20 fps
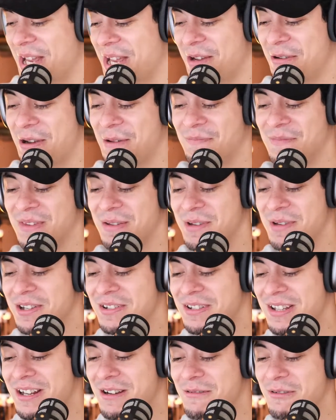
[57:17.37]
Anyway, let me
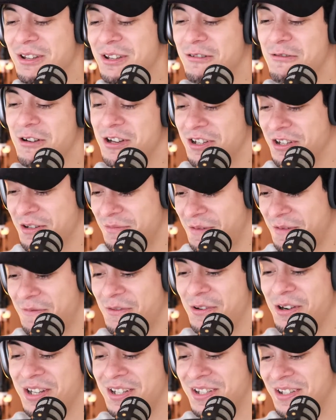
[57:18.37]
continue with the questions
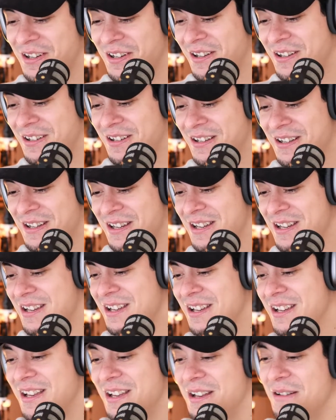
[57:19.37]
before I start
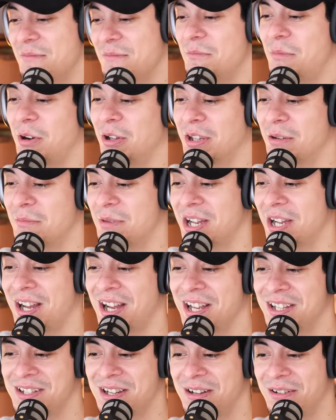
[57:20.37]
bawling
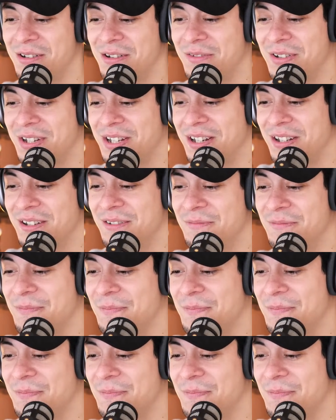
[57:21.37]
my eyes out over here.